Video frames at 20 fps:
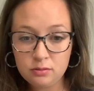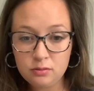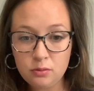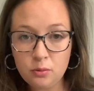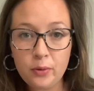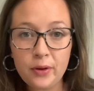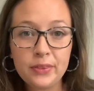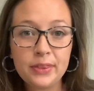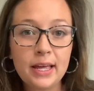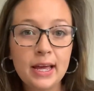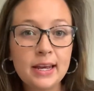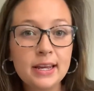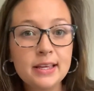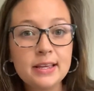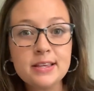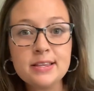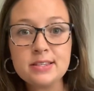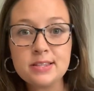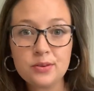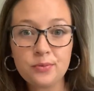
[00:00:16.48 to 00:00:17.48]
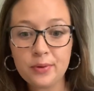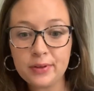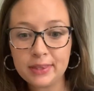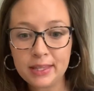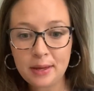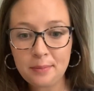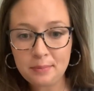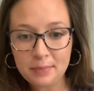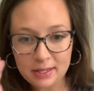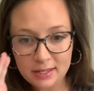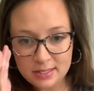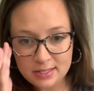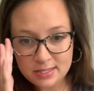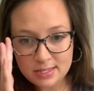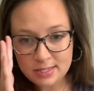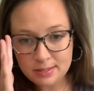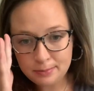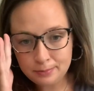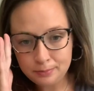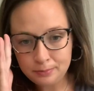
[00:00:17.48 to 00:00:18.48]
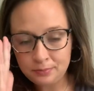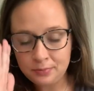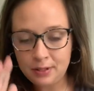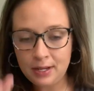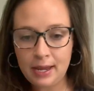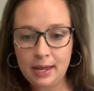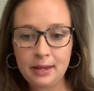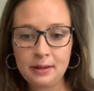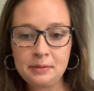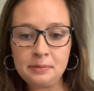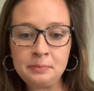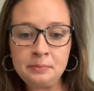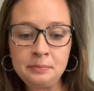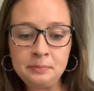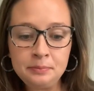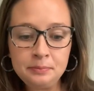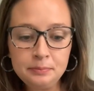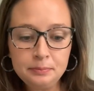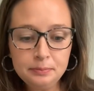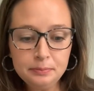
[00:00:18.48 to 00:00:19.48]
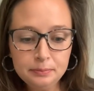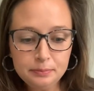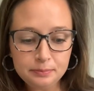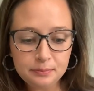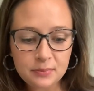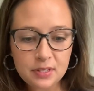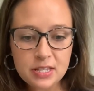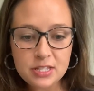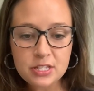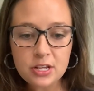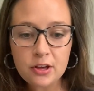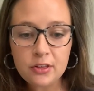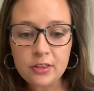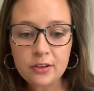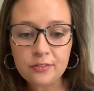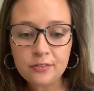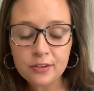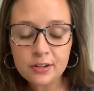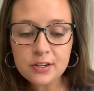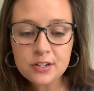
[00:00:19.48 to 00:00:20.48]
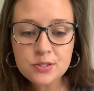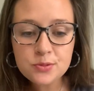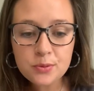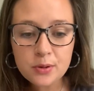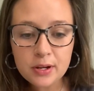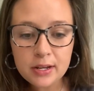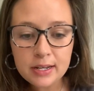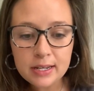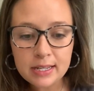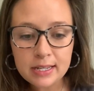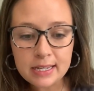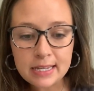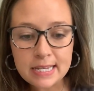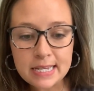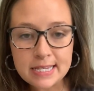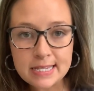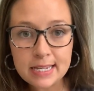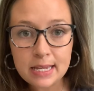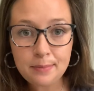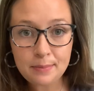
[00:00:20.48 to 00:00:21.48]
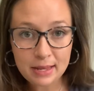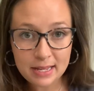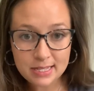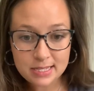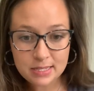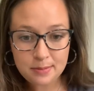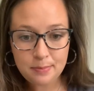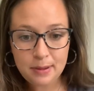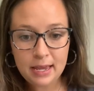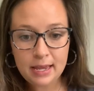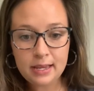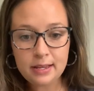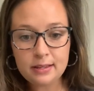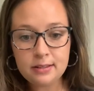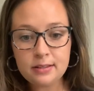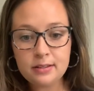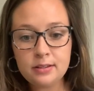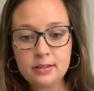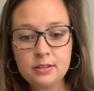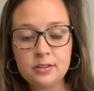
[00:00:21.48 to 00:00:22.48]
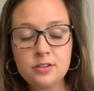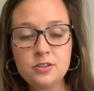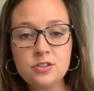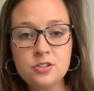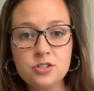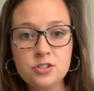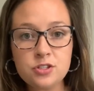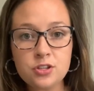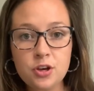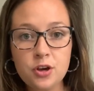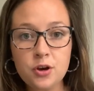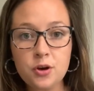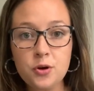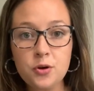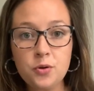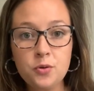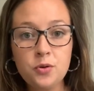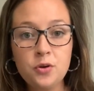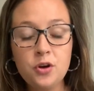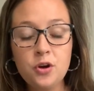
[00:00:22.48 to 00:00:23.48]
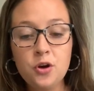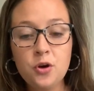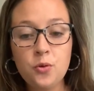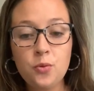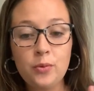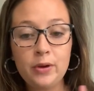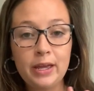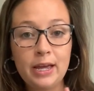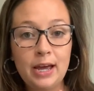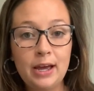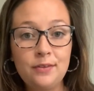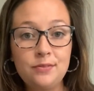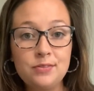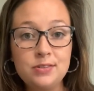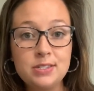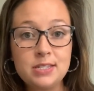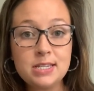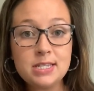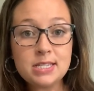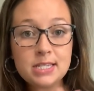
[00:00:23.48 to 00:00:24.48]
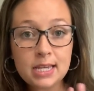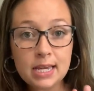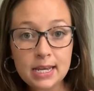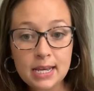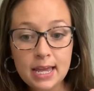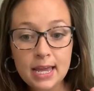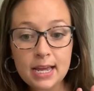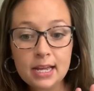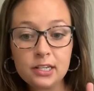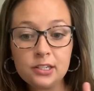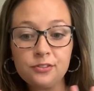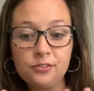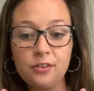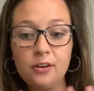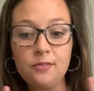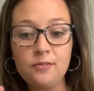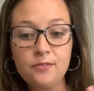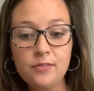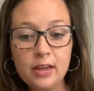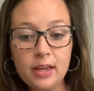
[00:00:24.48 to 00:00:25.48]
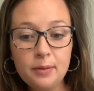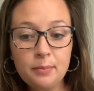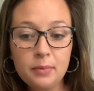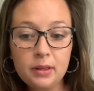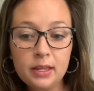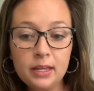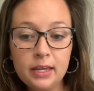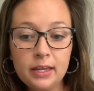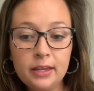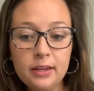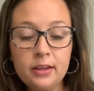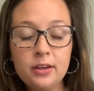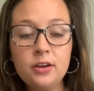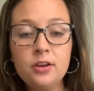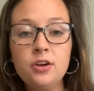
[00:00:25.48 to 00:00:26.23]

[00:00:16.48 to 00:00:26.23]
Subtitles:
what that is and what that means, okay? So the first one is emancipate. So we have disconnect from family,